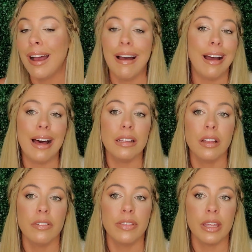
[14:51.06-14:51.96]
I
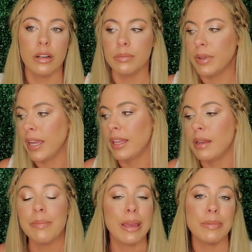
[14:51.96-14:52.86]
love them, and
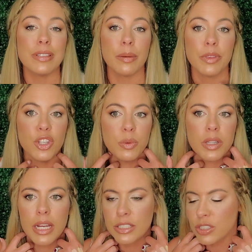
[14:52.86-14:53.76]
it may be something you would
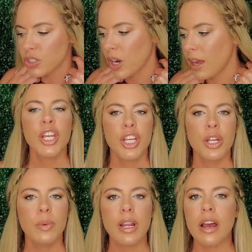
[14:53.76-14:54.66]
like to try. You know
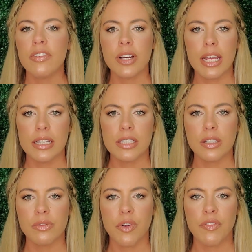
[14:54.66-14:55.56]
what? I've already had this
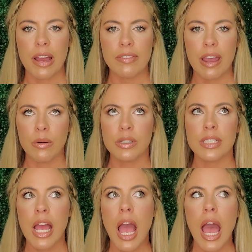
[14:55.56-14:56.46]
on for 5 hours.
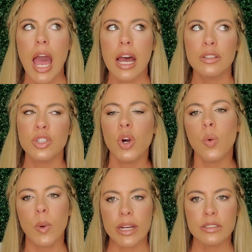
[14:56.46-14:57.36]
I'll do a
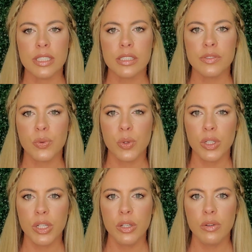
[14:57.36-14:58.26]
wear test for
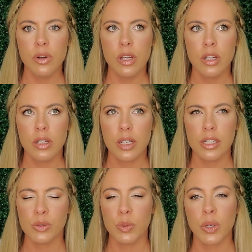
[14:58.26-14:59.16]
you
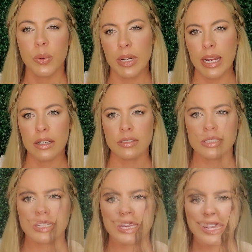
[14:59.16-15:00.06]
because we're going out
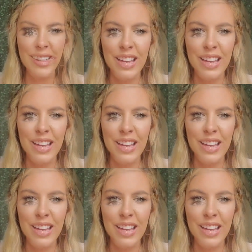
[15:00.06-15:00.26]
tonight.